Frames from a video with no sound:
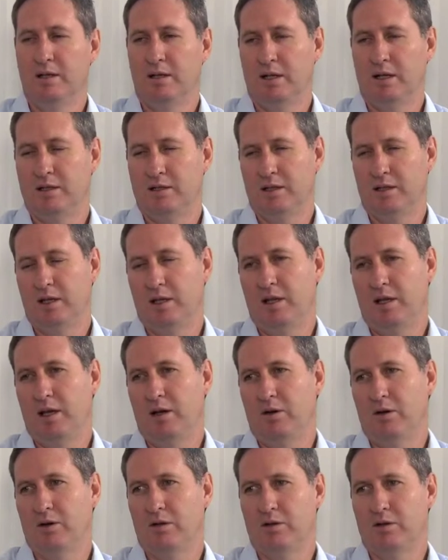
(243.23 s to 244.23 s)
They say they
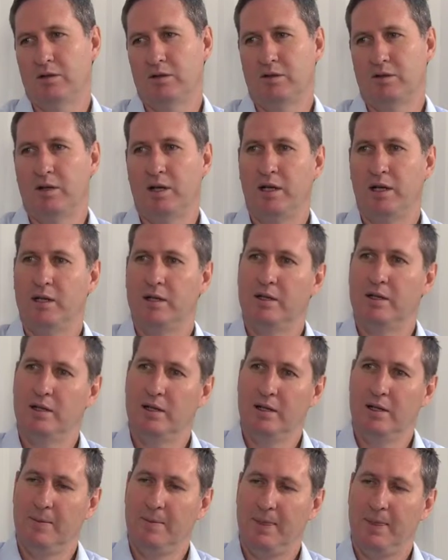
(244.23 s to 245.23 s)
are constrained
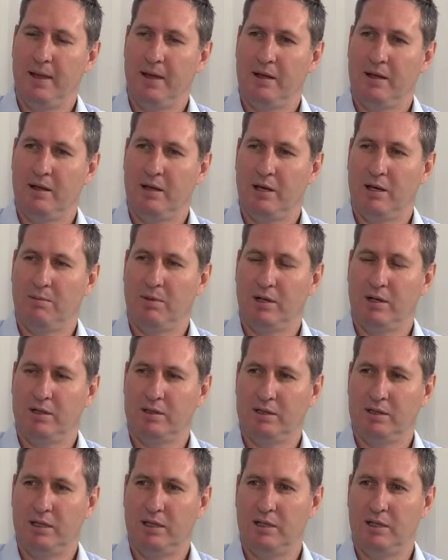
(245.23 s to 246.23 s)
in their
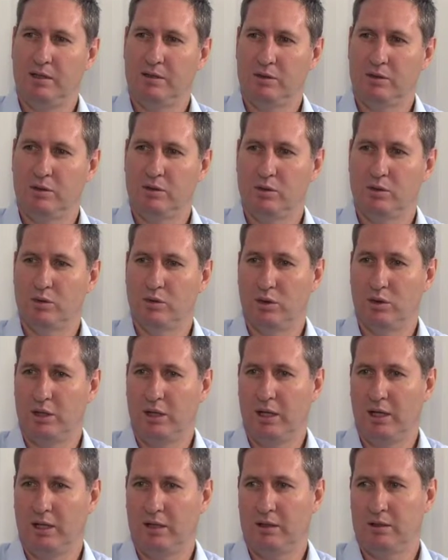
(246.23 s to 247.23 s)
ability to
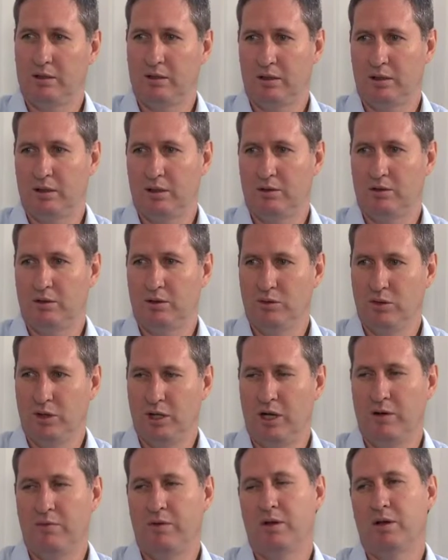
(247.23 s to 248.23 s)
get uh, to
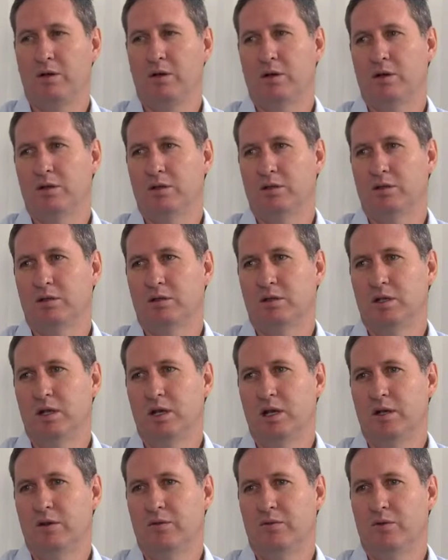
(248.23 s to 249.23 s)
recover the costs
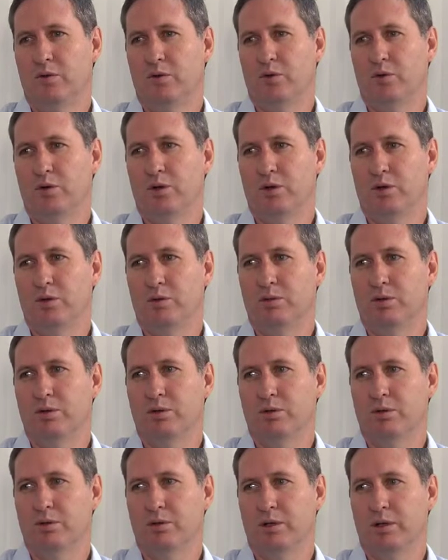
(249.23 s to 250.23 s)
for
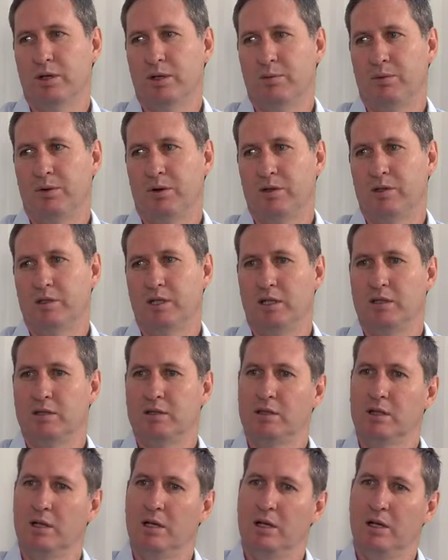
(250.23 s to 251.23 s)
renewable uh,
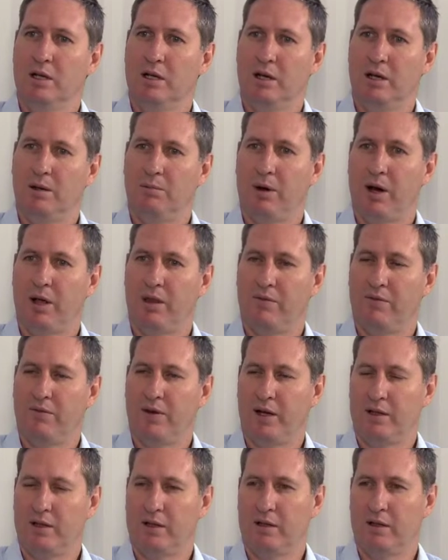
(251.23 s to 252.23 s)
projects uh, by the
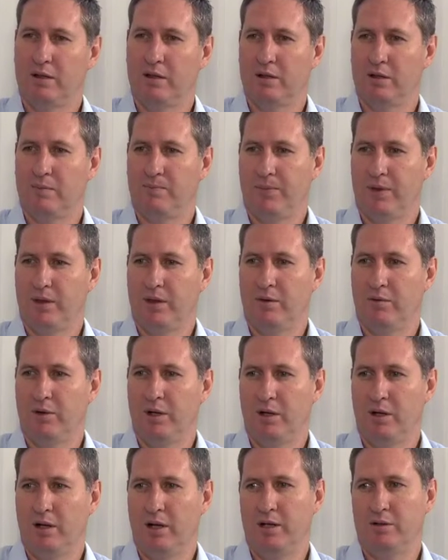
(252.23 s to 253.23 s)
fact that the, the
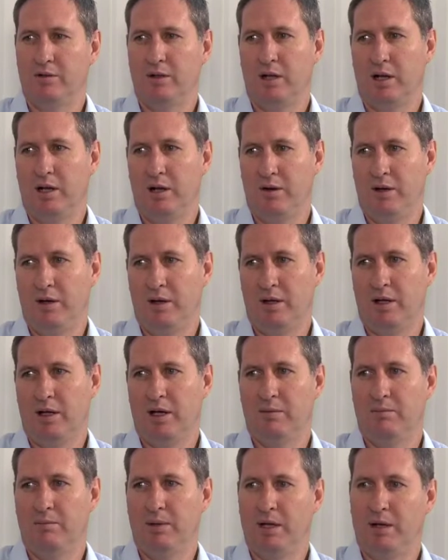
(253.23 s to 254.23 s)
regulatory clearing
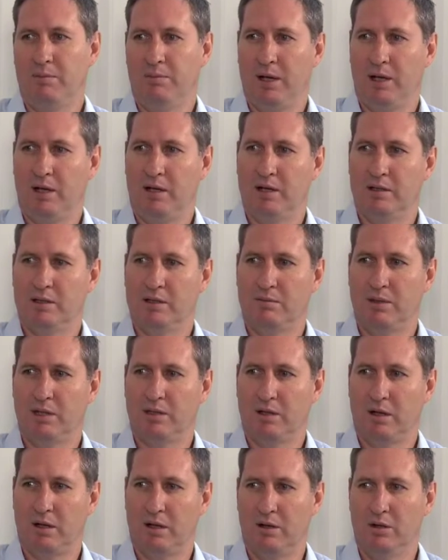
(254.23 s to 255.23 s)
account me mechanism
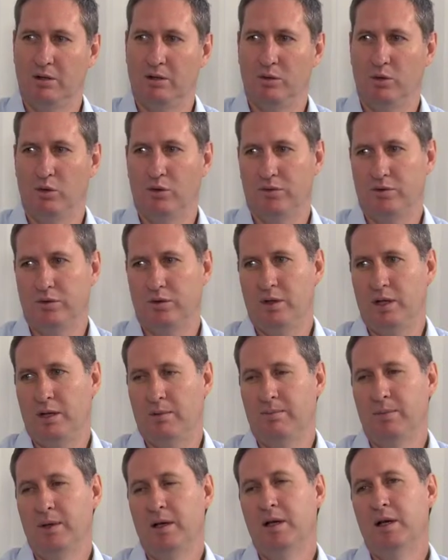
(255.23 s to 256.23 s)
is closed off to
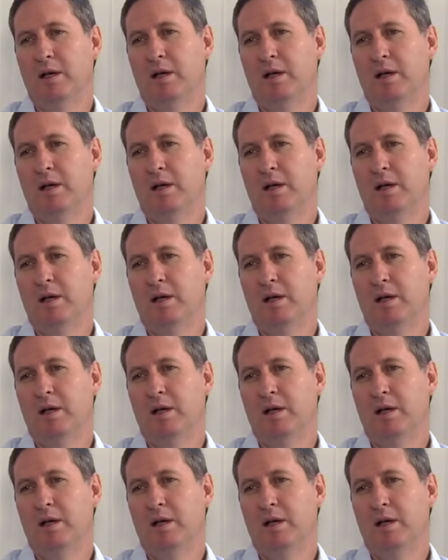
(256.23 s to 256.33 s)
them